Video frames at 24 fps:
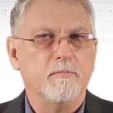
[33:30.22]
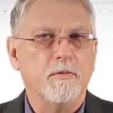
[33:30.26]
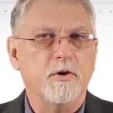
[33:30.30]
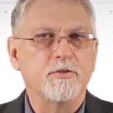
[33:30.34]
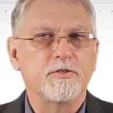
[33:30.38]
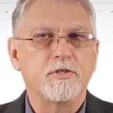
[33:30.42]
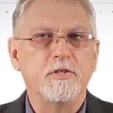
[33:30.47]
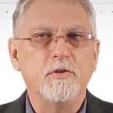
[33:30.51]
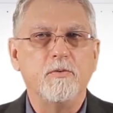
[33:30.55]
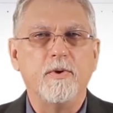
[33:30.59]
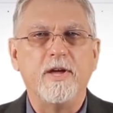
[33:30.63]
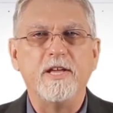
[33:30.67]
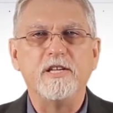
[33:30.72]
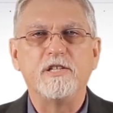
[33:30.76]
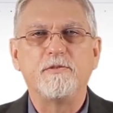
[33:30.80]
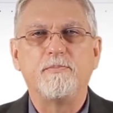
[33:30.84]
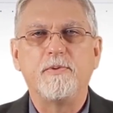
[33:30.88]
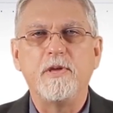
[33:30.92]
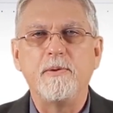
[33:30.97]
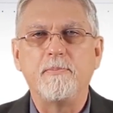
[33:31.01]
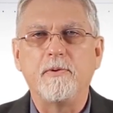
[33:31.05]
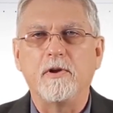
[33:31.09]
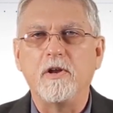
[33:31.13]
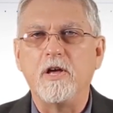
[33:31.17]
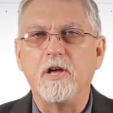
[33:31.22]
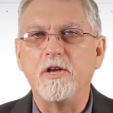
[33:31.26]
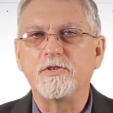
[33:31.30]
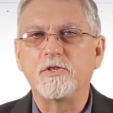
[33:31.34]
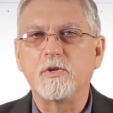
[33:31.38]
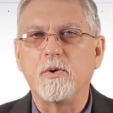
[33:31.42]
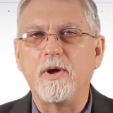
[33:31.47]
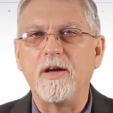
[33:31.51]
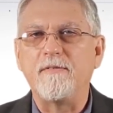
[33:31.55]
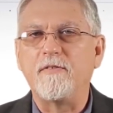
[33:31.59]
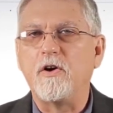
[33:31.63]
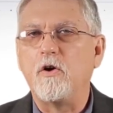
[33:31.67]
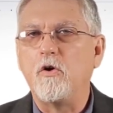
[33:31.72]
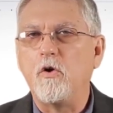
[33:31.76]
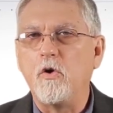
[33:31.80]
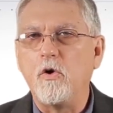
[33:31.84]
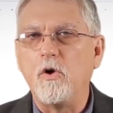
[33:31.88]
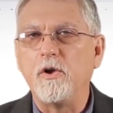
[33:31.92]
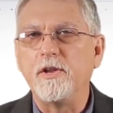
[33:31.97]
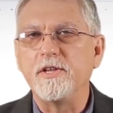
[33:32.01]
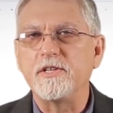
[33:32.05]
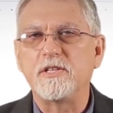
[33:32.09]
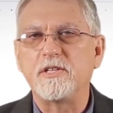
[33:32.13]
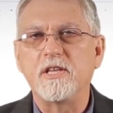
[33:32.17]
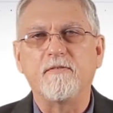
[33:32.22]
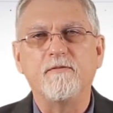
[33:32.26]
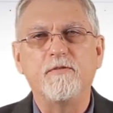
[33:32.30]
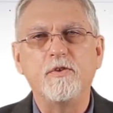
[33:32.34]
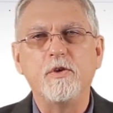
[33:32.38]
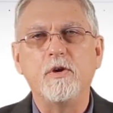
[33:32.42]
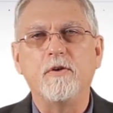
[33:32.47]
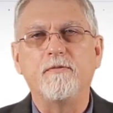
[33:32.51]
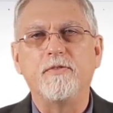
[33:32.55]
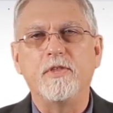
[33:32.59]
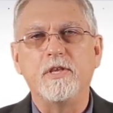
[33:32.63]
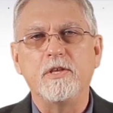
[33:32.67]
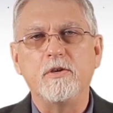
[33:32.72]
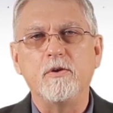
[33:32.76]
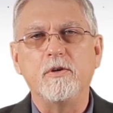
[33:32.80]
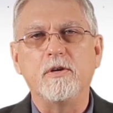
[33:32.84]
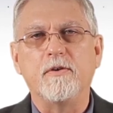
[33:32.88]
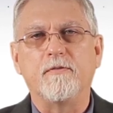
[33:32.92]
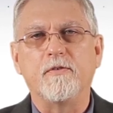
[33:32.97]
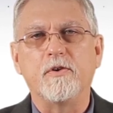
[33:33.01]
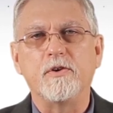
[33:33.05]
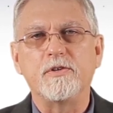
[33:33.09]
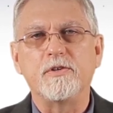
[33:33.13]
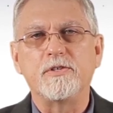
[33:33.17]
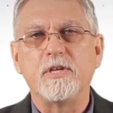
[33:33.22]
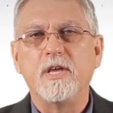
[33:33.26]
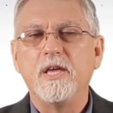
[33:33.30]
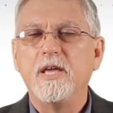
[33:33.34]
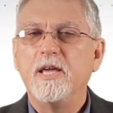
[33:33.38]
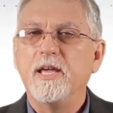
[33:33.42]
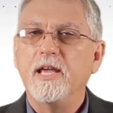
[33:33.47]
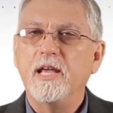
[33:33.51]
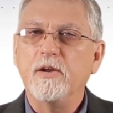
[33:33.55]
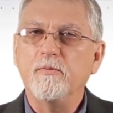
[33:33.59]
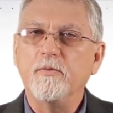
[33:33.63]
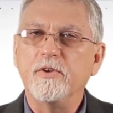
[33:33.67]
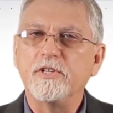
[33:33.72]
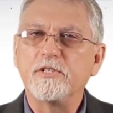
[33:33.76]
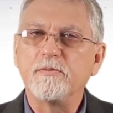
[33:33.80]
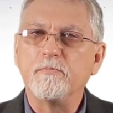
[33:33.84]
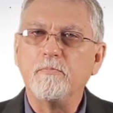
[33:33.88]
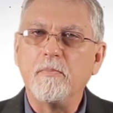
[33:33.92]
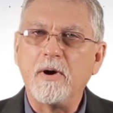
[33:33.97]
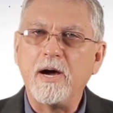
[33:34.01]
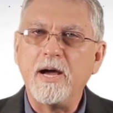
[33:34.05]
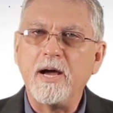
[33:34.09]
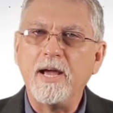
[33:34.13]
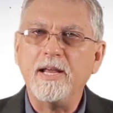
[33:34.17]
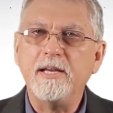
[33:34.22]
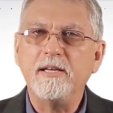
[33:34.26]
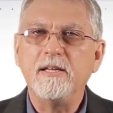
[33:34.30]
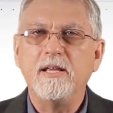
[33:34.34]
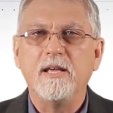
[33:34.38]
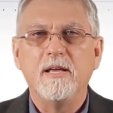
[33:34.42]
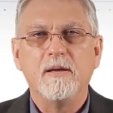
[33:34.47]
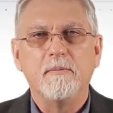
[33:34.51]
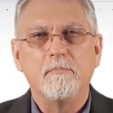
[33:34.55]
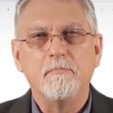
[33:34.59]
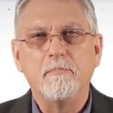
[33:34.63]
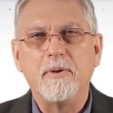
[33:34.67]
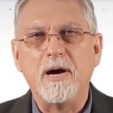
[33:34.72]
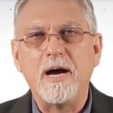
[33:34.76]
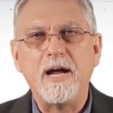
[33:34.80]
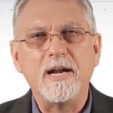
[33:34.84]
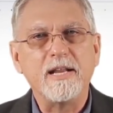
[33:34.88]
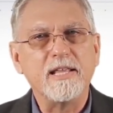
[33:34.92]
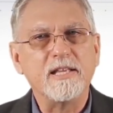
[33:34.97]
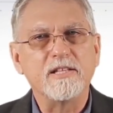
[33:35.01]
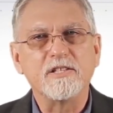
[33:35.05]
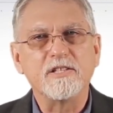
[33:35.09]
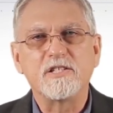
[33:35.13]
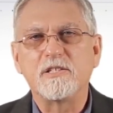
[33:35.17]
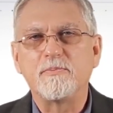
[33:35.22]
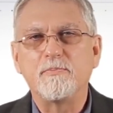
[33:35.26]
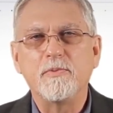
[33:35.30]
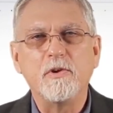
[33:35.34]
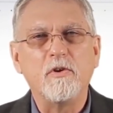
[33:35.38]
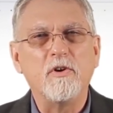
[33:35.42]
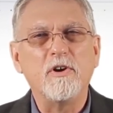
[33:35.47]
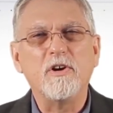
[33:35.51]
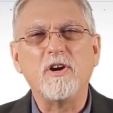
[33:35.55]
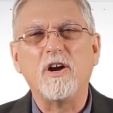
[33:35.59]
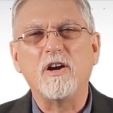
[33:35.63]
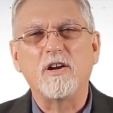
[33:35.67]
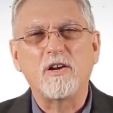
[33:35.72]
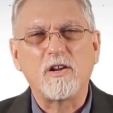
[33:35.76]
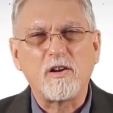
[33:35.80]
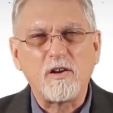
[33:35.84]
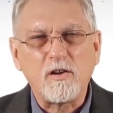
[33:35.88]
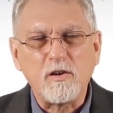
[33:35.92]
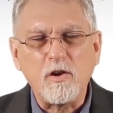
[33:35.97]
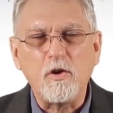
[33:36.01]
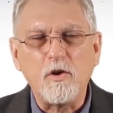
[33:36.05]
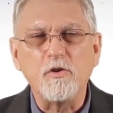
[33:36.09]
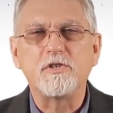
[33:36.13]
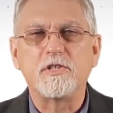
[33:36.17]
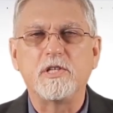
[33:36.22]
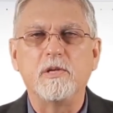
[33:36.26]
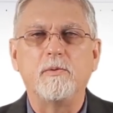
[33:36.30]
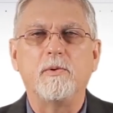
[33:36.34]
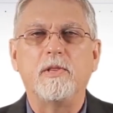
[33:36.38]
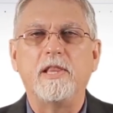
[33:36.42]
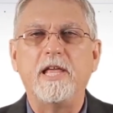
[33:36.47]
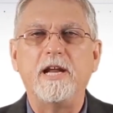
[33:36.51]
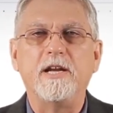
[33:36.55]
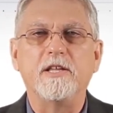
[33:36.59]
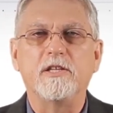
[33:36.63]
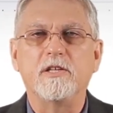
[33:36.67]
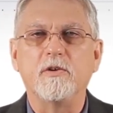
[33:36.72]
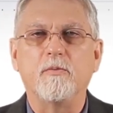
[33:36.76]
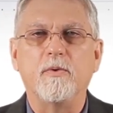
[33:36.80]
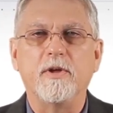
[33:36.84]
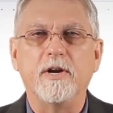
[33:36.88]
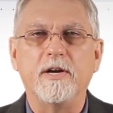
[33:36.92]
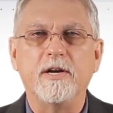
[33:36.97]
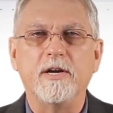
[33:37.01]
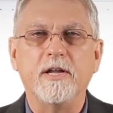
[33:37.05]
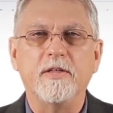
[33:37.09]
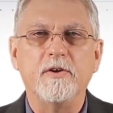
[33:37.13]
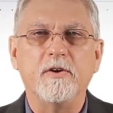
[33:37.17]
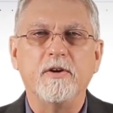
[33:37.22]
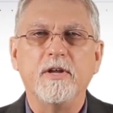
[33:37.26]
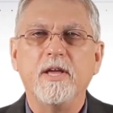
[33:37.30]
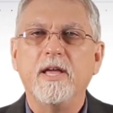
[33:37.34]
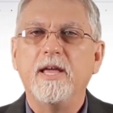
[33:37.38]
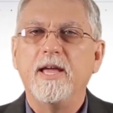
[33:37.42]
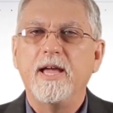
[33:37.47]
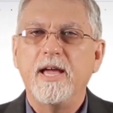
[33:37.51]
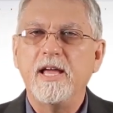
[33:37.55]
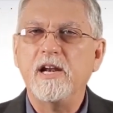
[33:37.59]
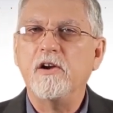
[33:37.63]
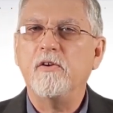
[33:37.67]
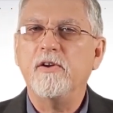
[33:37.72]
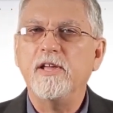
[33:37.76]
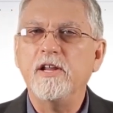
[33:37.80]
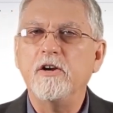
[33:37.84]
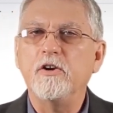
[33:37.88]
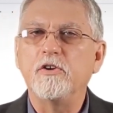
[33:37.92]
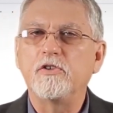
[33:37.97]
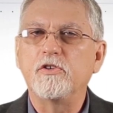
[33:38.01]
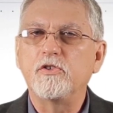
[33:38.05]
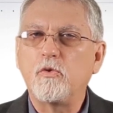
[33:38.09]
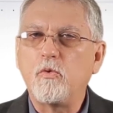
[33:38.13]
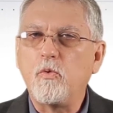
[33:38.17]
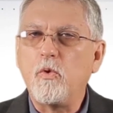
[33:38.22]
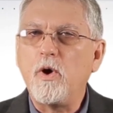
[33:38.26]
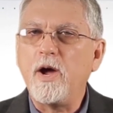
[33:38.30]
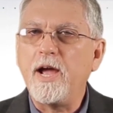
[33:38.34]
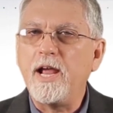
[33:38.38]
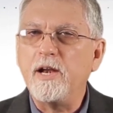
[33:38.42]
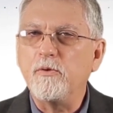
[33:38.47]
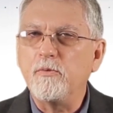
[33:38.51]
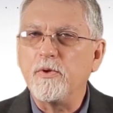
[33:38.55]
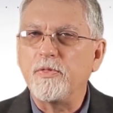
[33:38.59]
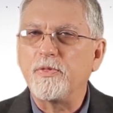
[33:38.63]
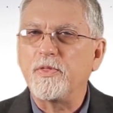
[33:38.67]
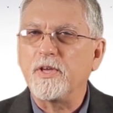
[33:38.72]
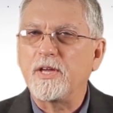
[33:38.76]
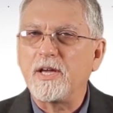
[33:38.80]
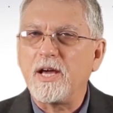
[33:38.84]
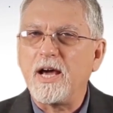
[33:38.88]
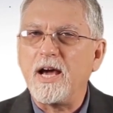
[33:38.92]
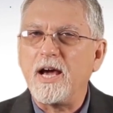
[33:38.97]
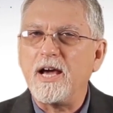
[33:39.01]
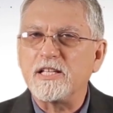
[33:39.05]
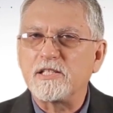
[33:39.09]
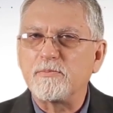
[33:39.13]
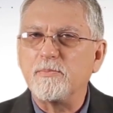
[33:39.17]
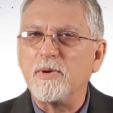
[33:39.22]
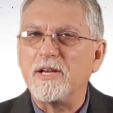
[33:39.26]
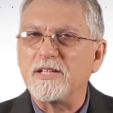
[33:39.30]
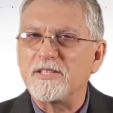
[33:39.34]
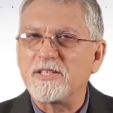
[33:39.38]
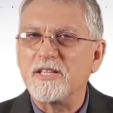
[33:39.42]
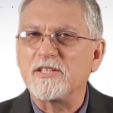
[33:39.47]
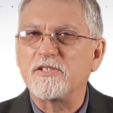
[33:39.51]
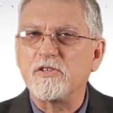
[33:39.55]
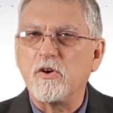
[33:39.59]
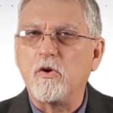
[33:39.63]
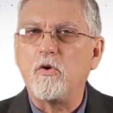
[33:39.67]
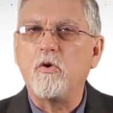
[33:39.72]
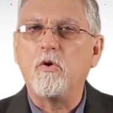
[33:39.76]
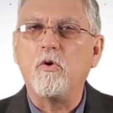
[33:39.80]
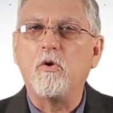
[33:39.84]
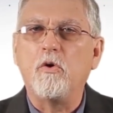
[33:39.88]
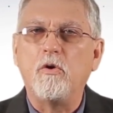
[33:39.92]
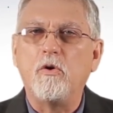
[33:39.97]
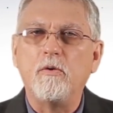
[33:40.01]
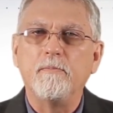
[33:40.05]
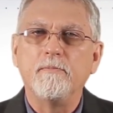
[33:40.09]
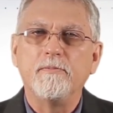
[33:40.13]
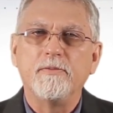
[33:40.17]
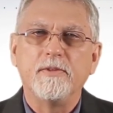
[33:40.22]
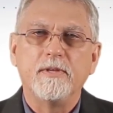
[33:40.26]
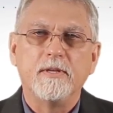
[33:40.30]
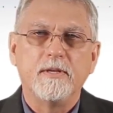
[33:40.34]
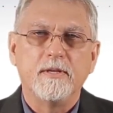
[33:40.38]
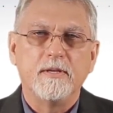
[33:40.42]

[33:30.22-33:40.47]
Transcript: Most New Age people also have a holistic view of the universe in which mind, body, and spirit are closely related to one another and are intertwined with the cosmos as a whole.